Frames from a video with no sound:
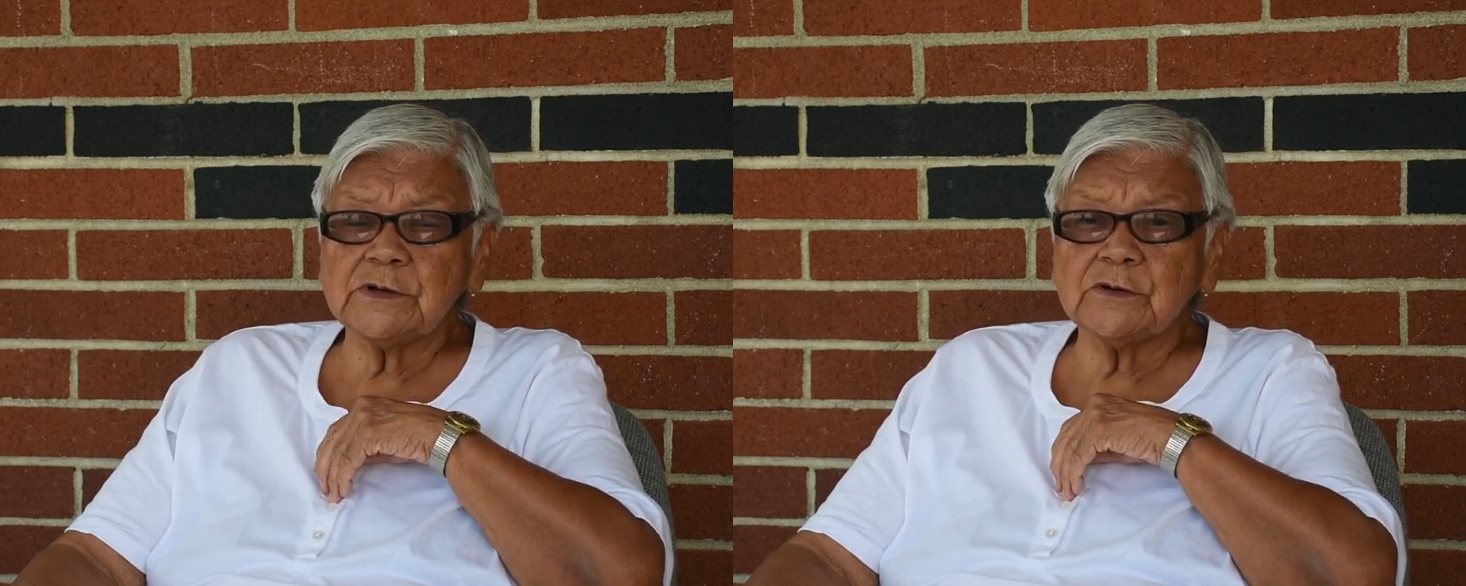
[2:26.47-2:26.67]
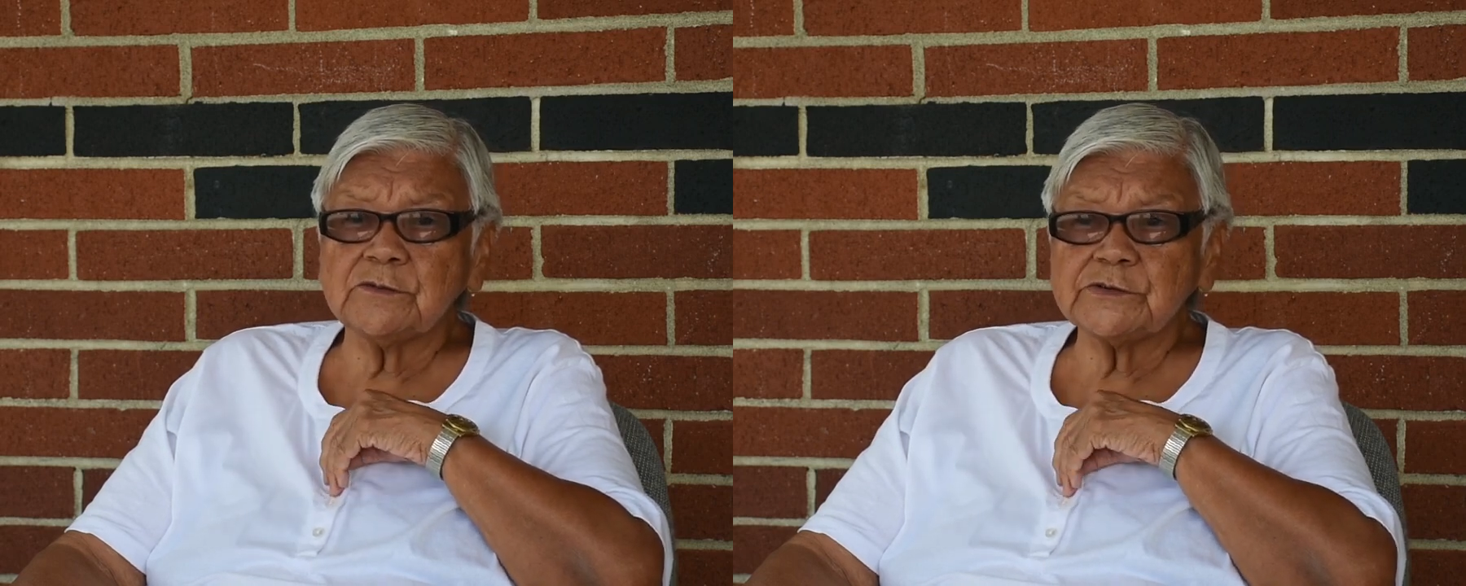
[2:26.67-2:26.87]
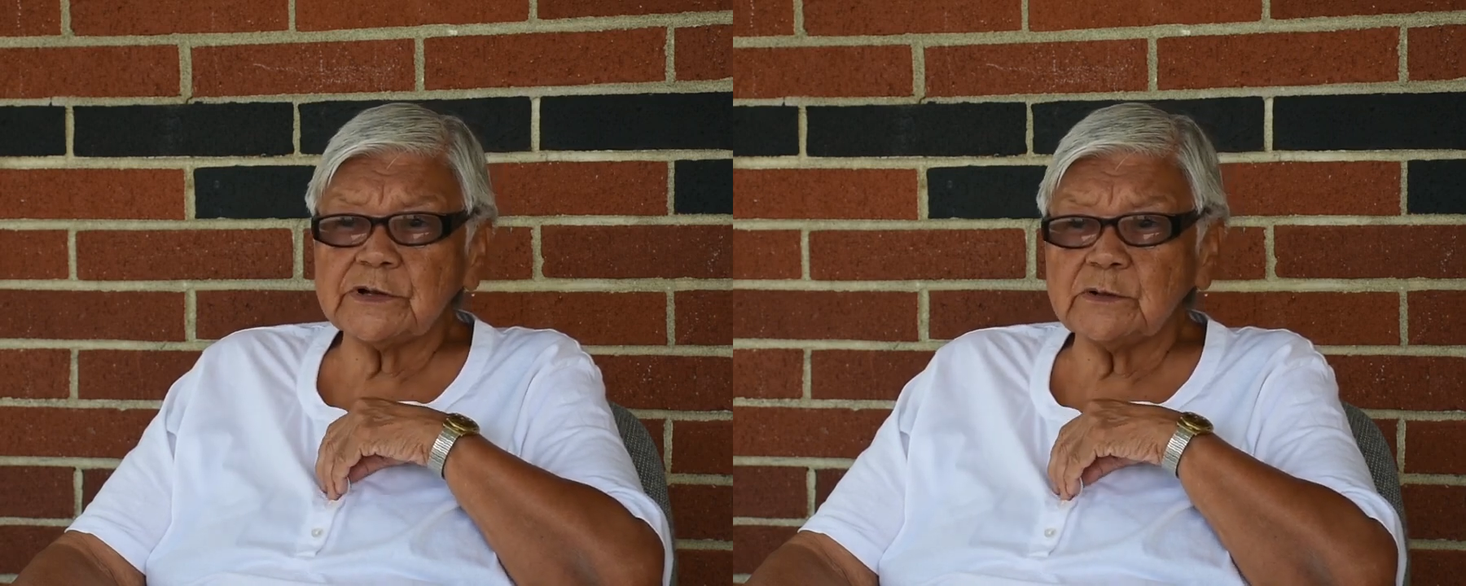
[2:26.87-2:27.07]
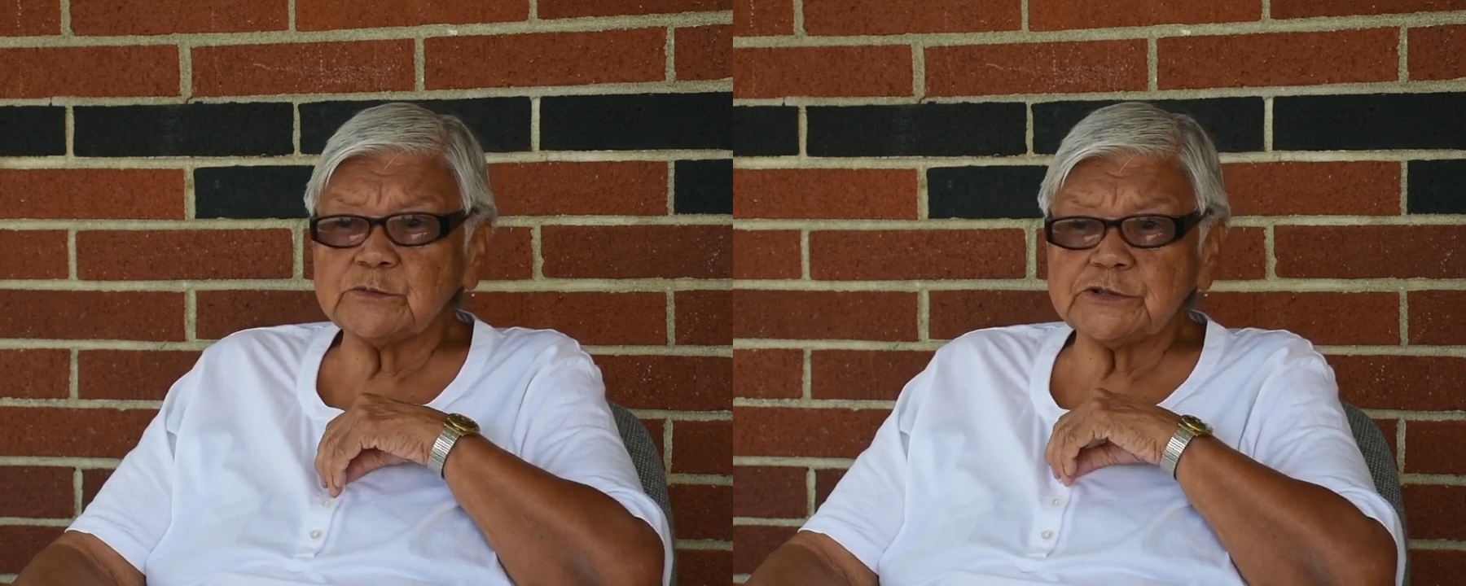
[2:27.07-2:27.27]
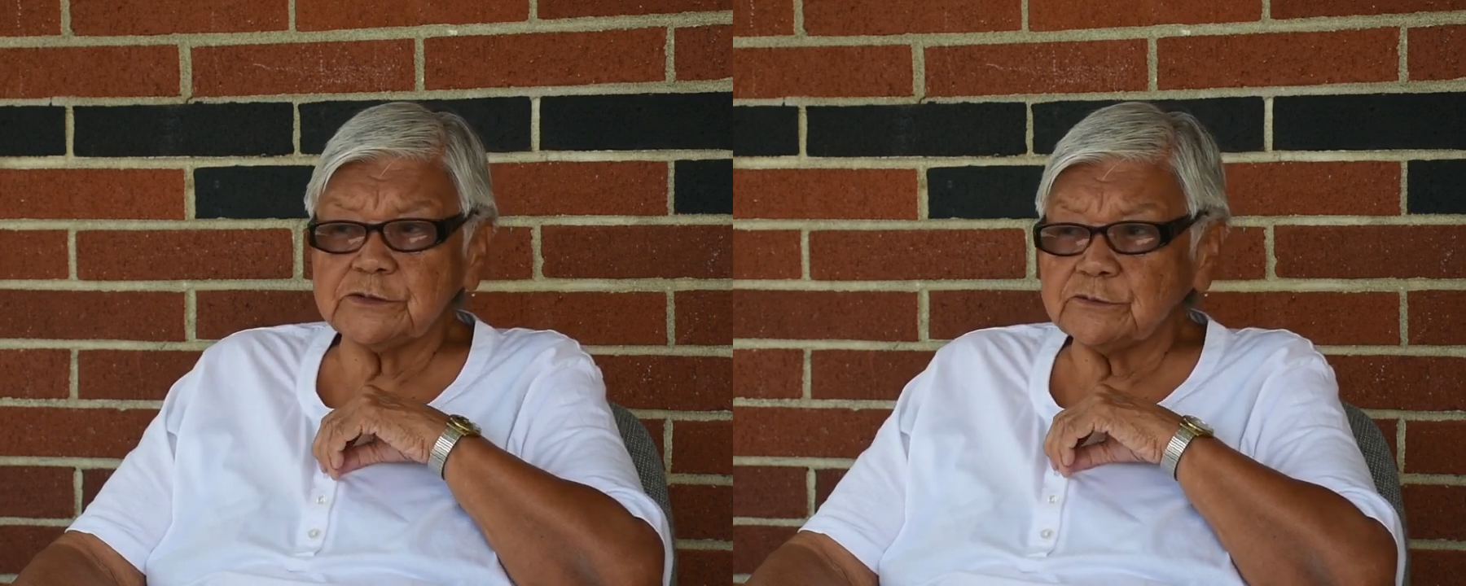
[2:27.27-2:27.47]
I always
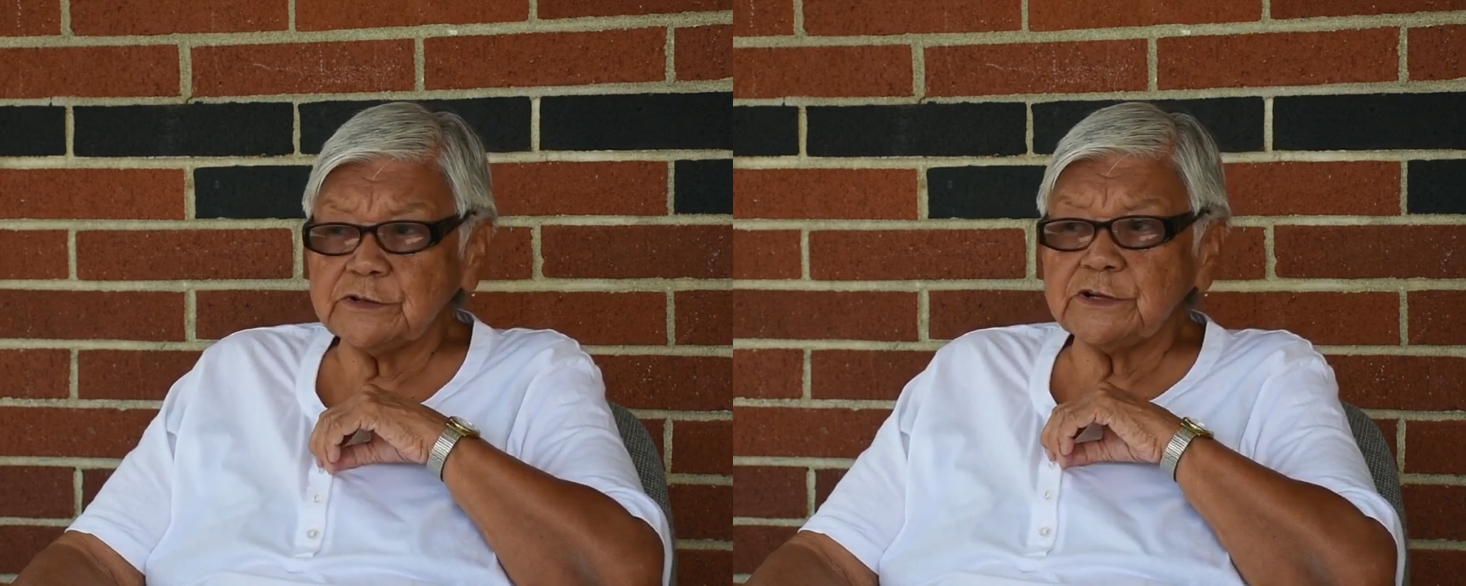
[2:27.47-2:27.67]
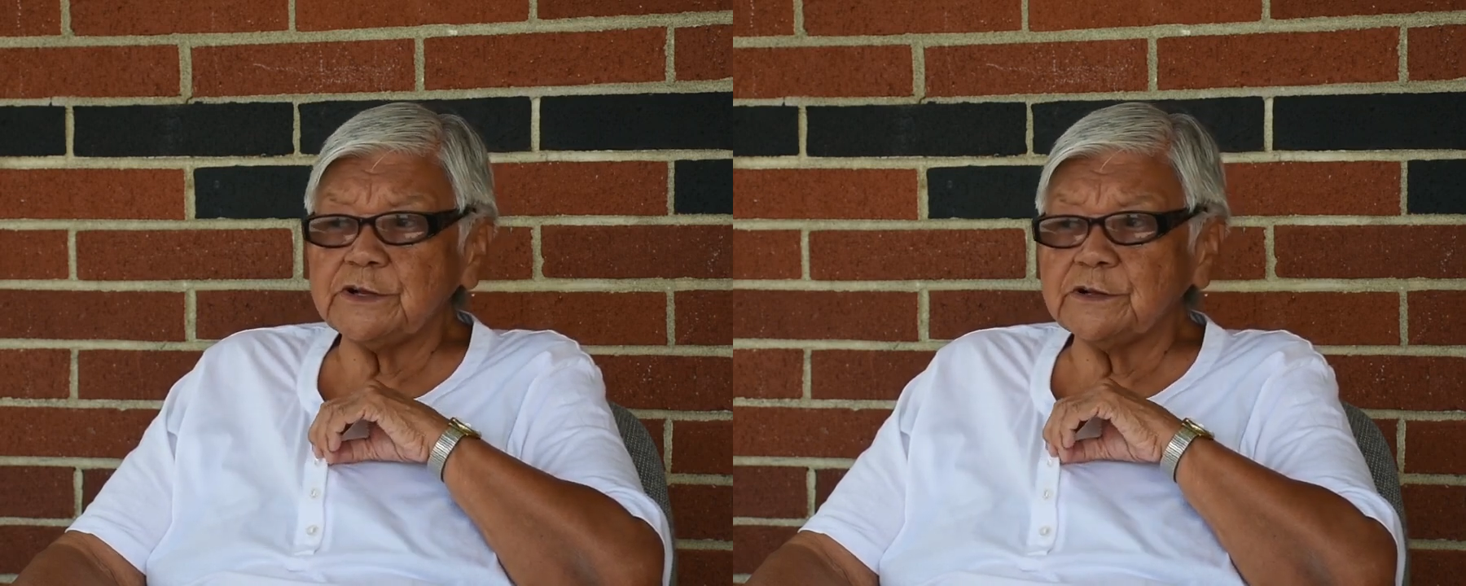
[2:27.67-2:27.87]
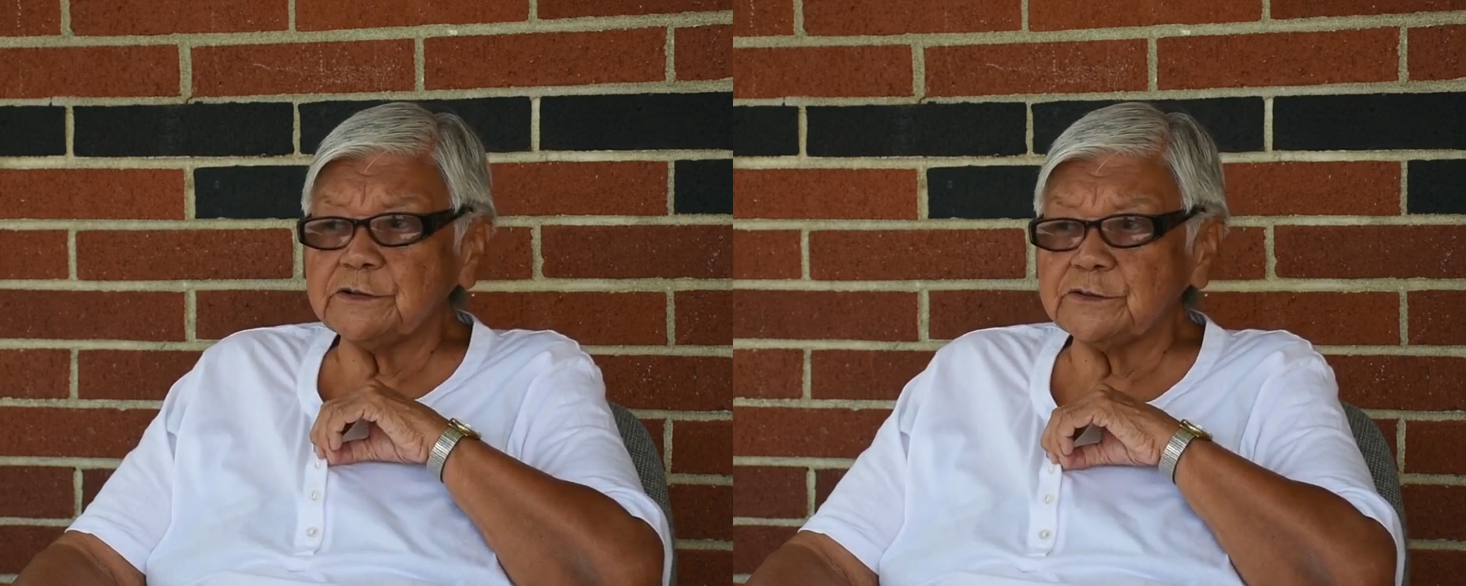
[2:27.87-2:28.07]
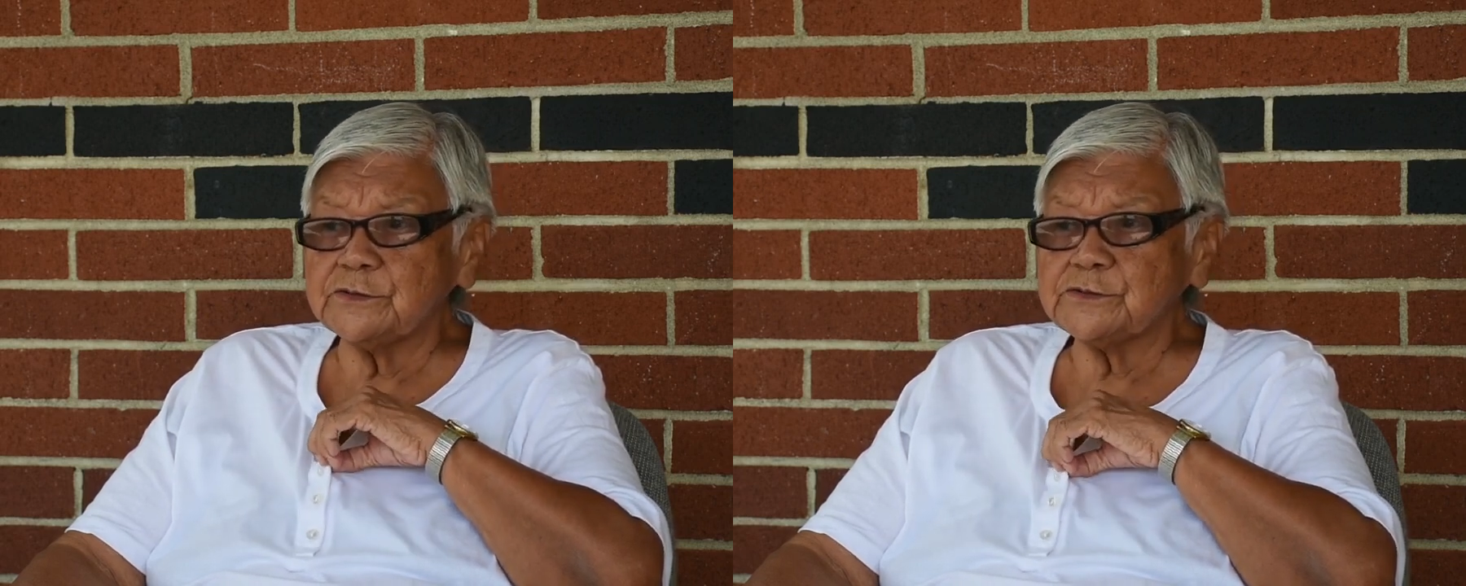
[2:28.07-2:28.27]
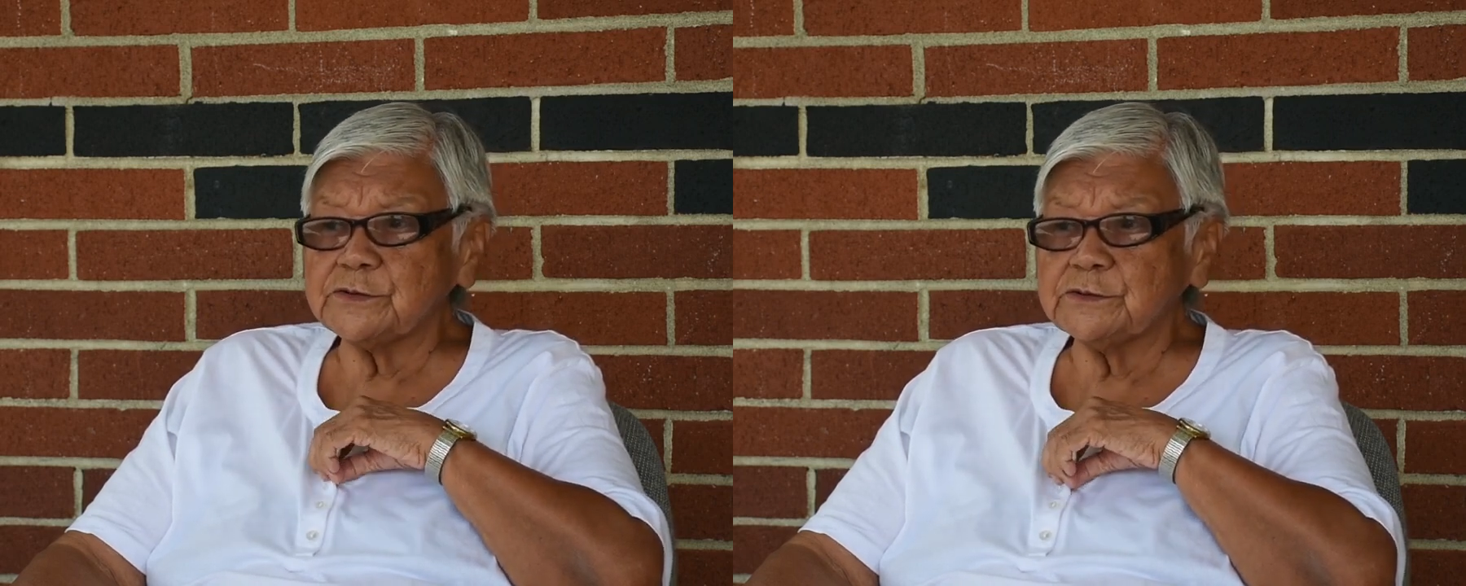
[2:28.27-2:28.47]
help children and
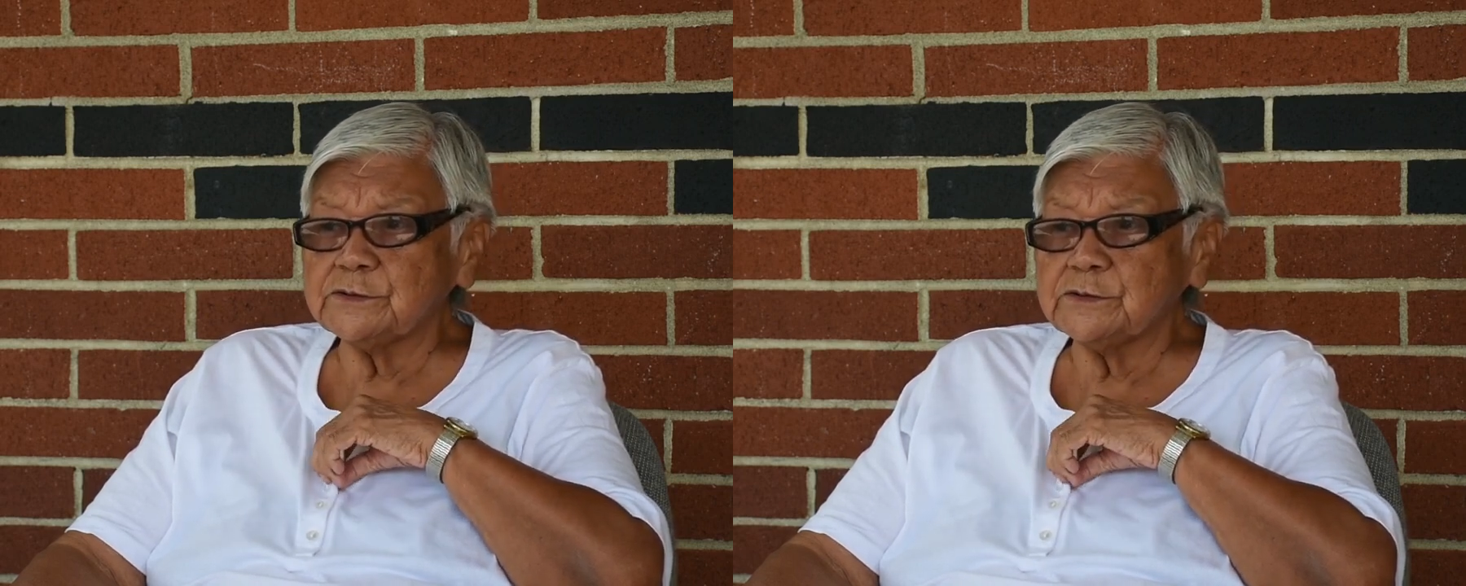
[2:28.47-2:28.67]
elders.